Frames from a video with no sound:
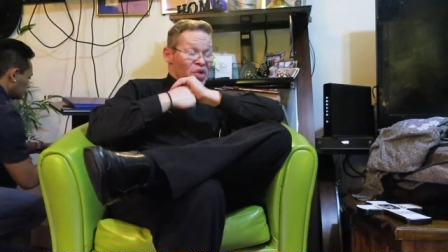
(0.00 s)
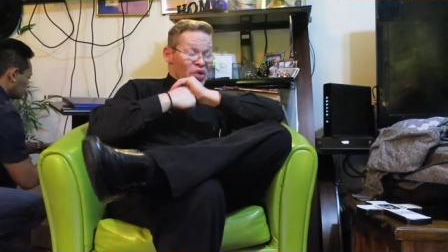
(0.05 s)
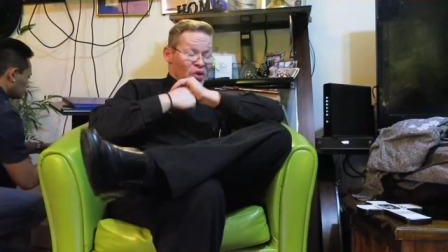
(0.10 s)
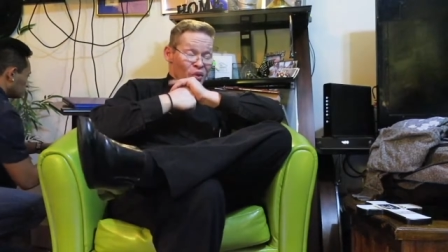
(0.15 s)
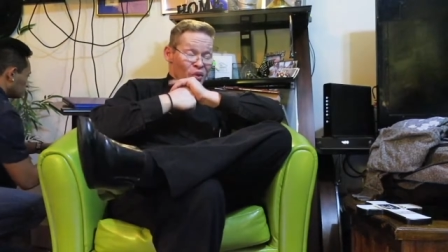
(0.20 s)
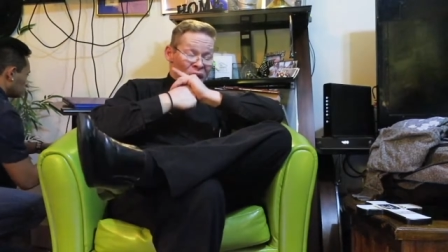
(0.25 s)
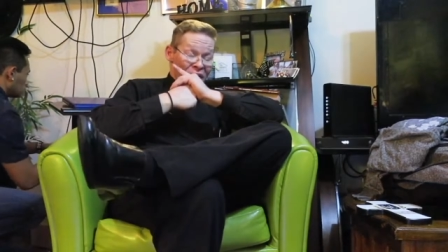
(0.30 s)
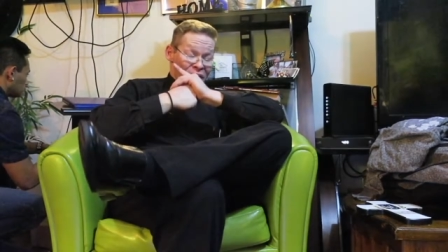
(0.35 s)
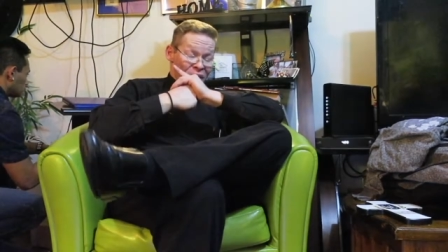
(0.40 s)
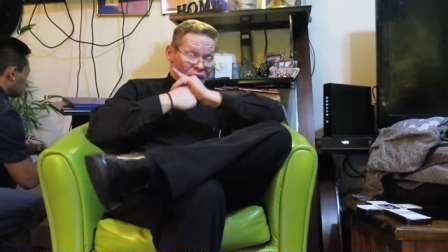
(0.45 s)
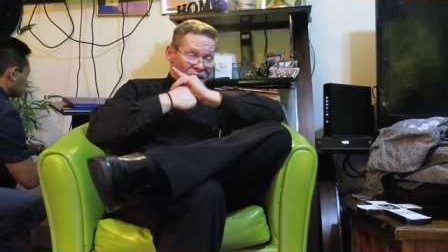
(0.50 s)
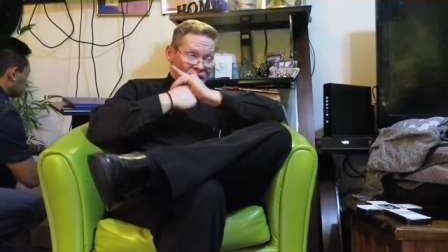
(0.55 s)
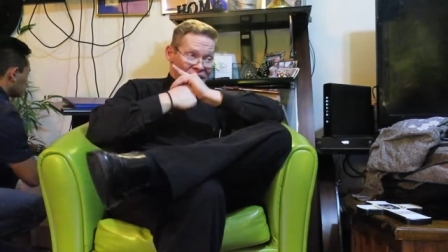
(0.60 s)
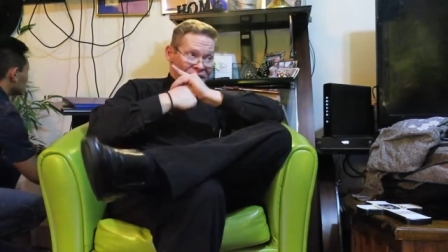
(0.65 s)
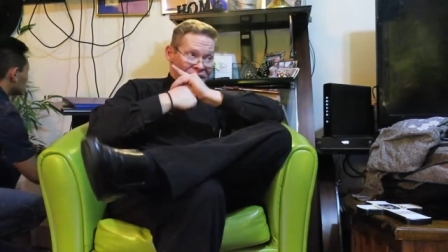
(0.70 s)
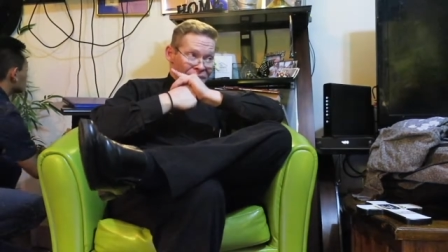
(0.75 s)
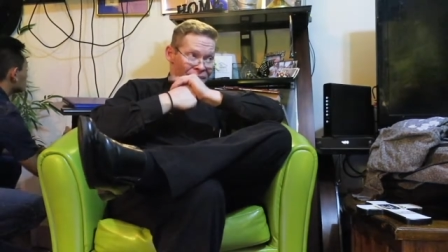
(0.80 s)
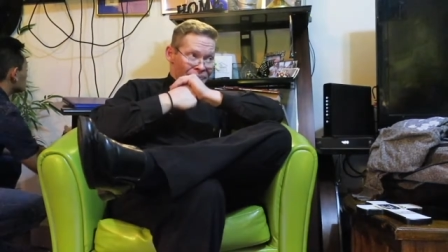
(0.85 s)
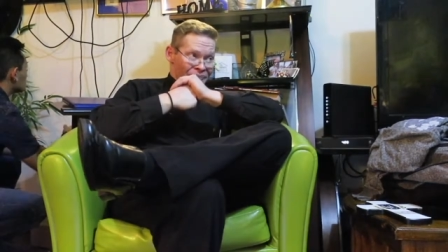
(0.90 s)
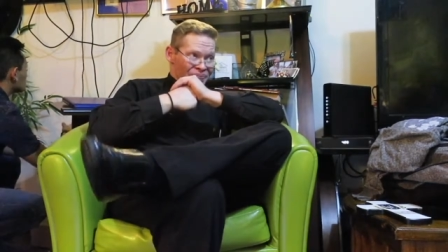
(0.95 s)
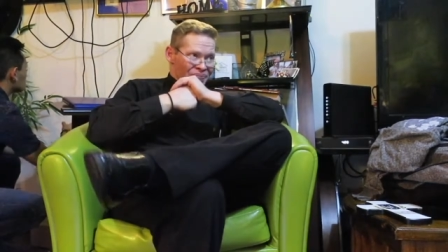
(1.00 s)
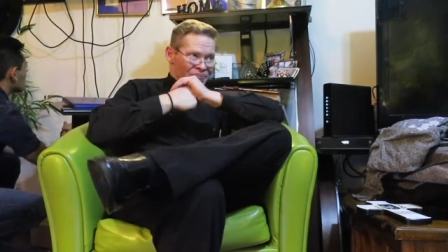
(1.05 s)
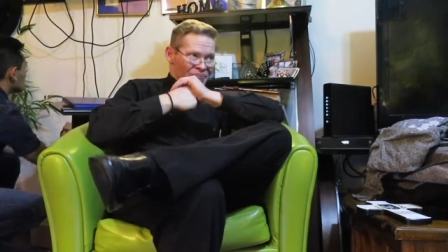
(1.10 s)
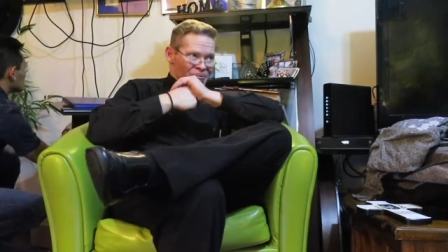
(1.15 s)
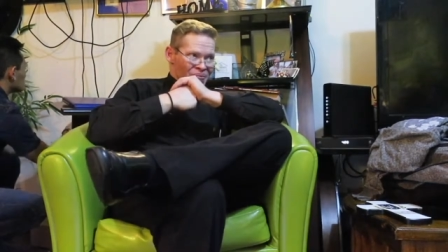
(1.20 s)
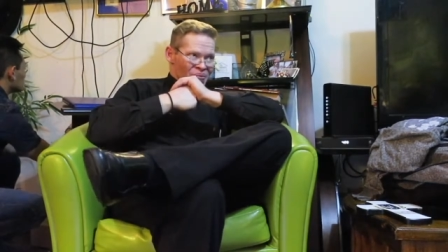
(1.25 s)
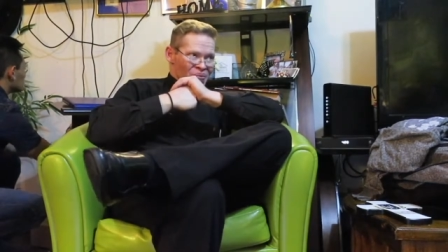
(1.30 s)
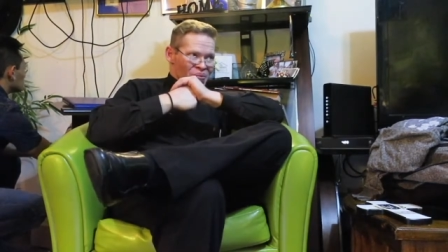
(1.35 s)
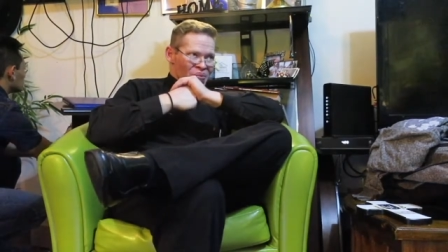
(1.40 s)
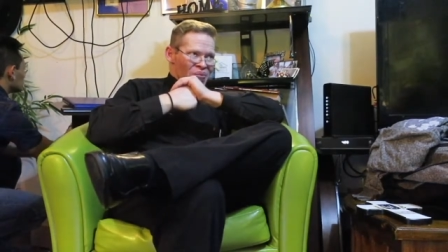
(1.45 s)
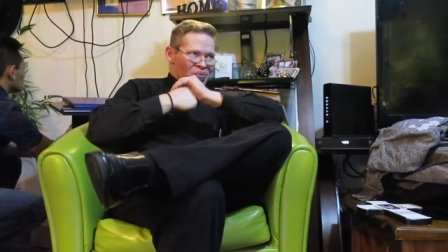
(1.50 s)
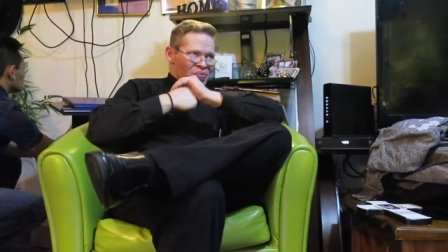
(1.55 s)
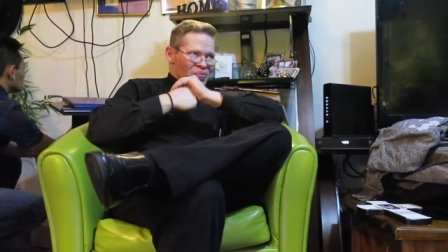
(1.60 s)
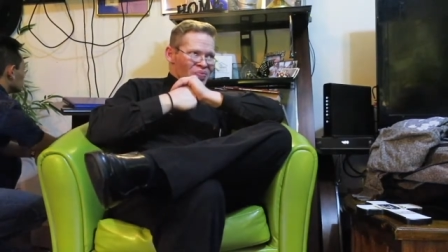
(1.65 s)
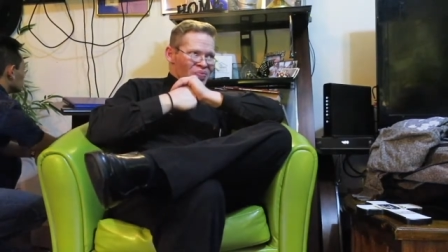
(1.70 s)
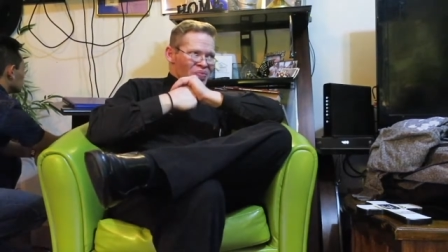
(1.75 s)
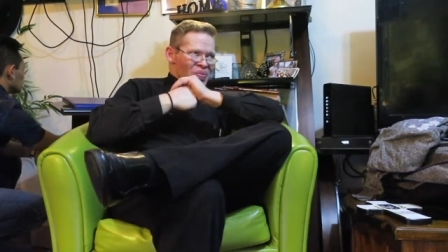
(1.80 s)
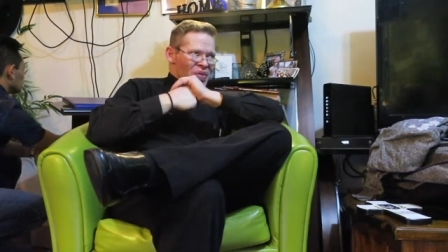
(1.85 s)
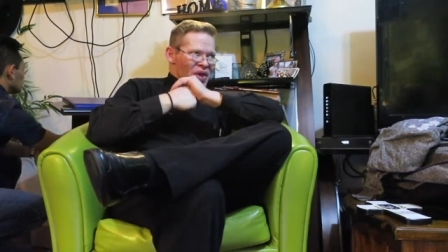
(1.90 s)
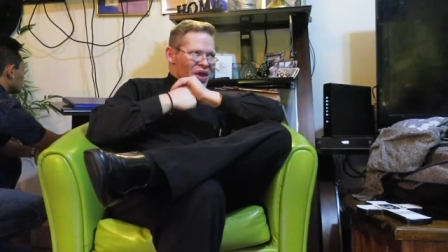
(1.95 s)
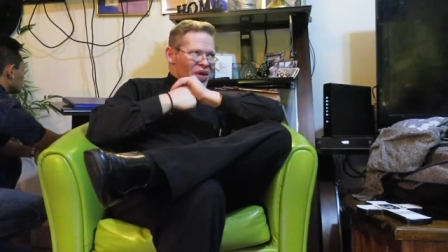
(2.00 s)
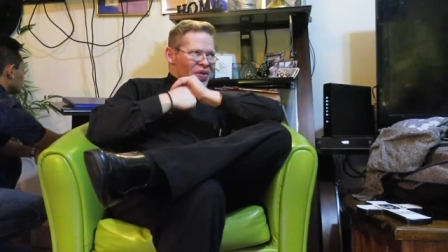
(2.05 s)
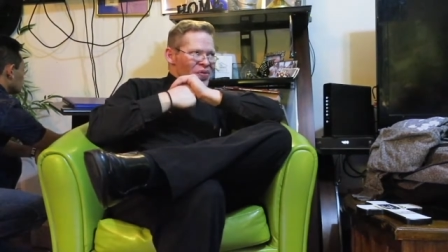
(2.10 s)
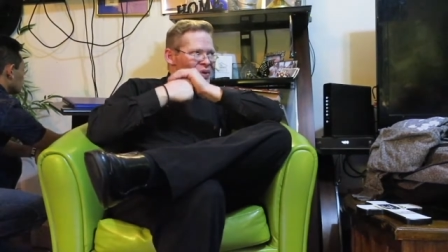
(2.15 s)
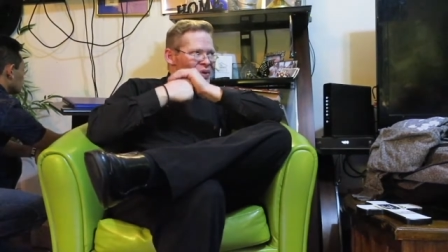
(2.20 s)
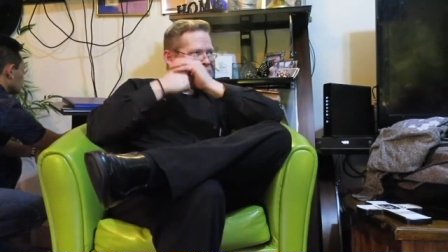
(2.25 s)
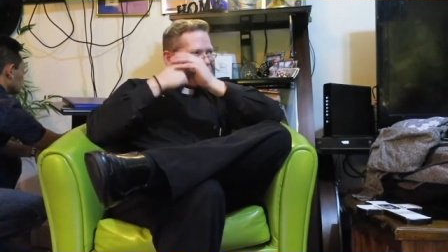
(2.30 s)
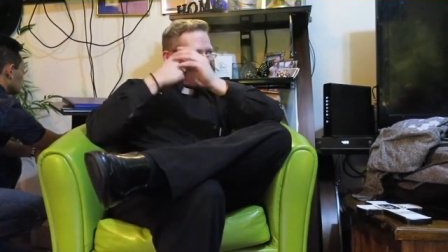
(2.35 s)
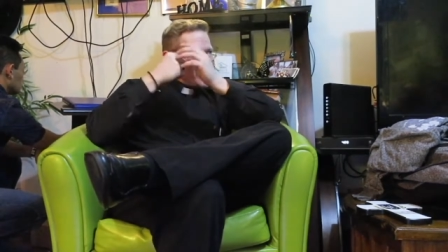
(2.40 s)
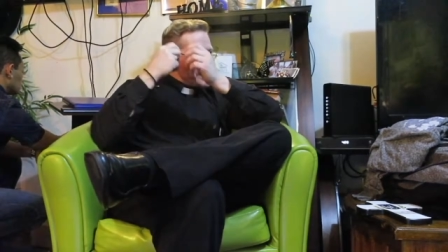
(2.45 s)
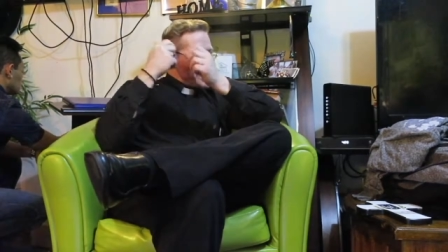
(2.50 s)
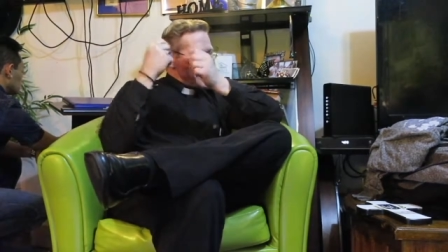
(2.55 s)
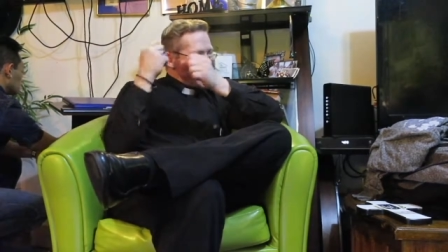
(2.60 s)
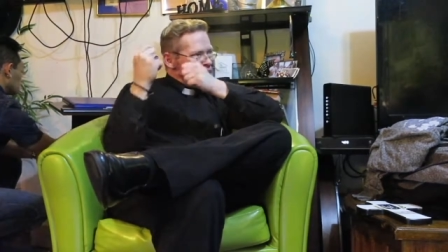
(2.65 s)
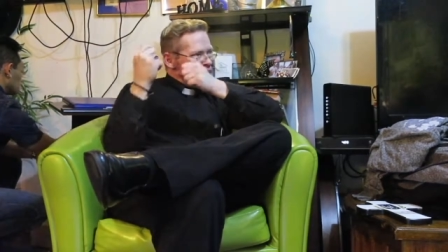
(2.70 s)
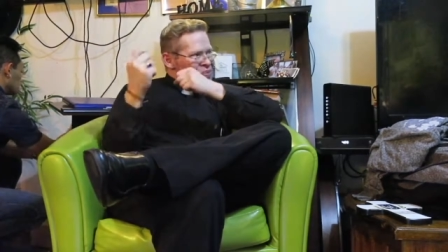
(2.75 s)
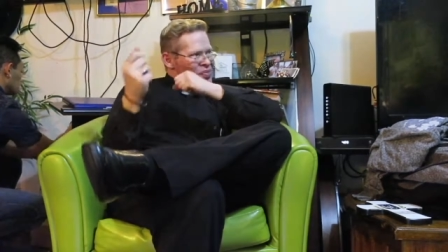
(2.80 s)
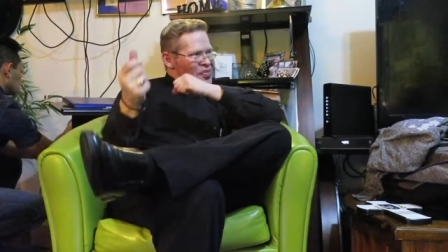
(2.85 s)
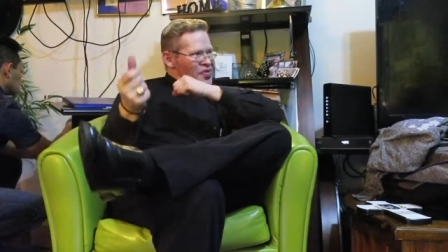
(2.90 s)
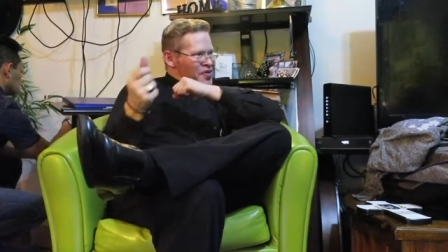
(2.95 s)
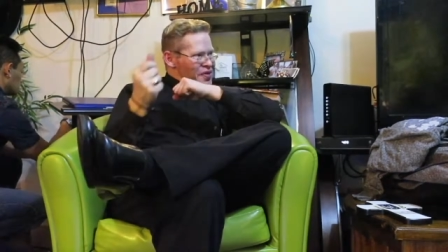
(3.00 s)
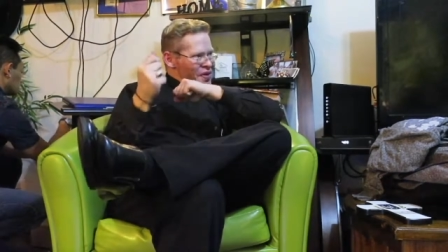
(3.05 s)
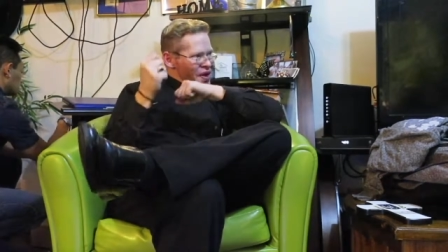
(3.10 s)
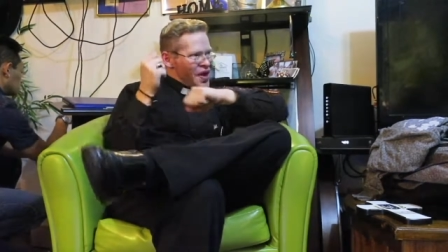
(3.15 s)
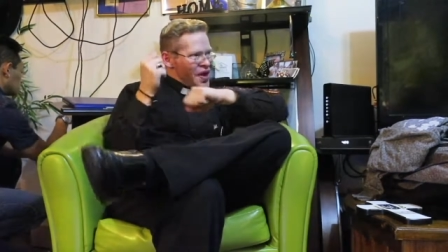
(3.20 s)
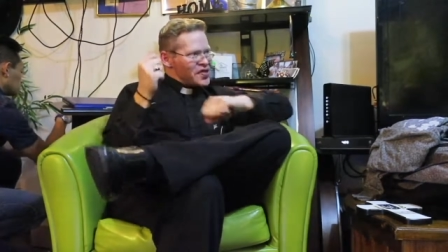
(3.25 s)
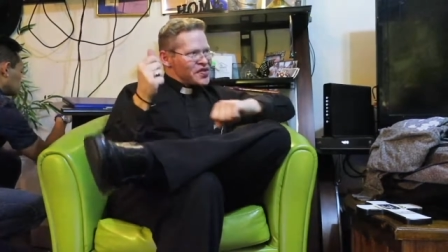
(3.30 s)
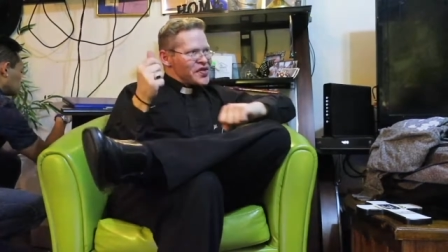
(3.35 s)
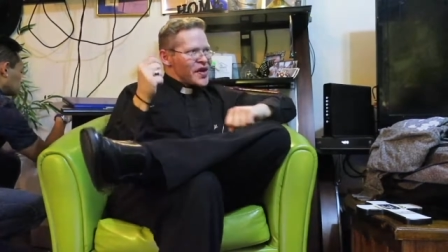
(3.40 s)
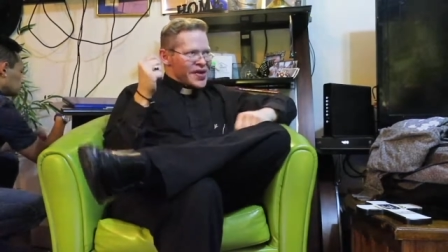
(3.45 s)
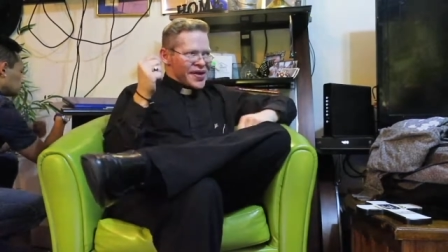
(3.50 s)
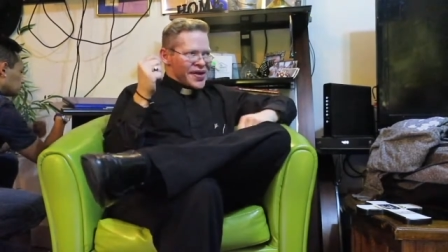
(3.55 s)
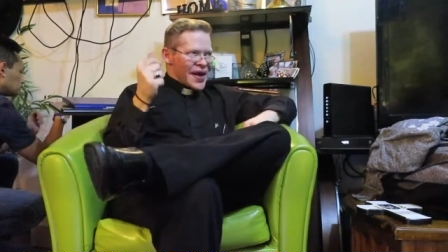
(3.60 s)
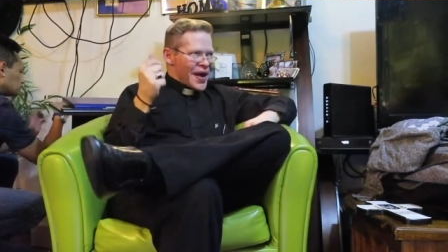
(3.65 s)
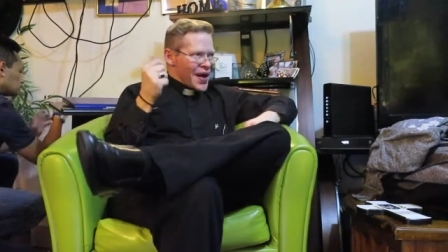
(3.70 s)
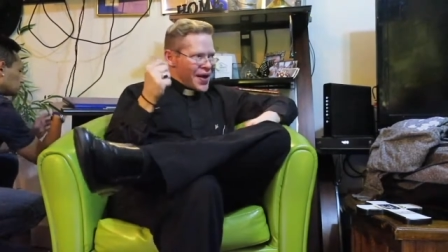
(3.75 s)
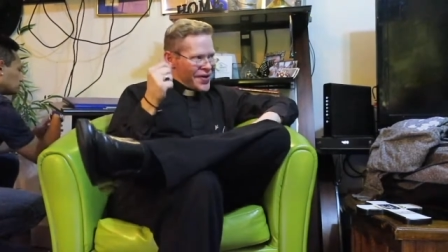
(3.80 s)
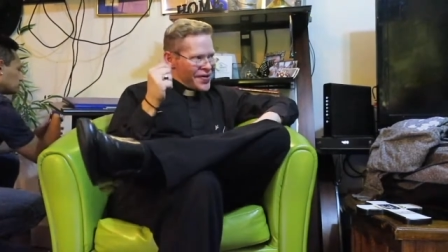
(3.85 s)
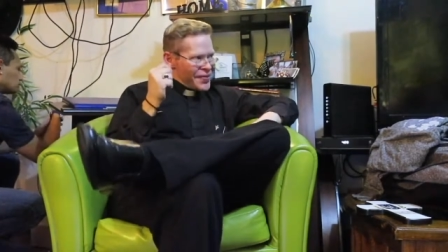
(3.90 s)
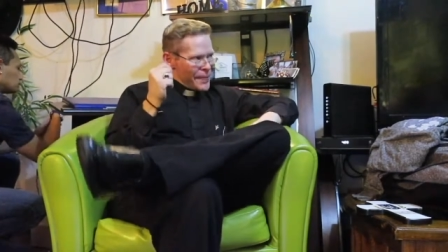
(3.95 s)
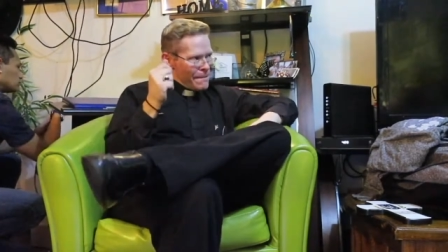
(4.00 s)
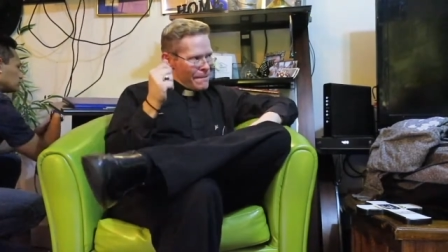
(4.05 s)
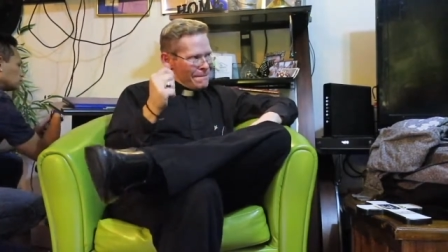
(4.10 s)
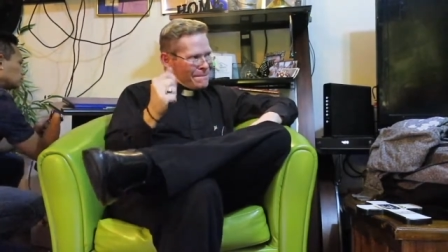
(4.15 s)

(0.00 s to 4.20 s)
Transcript: the right way, the book becomes a study guide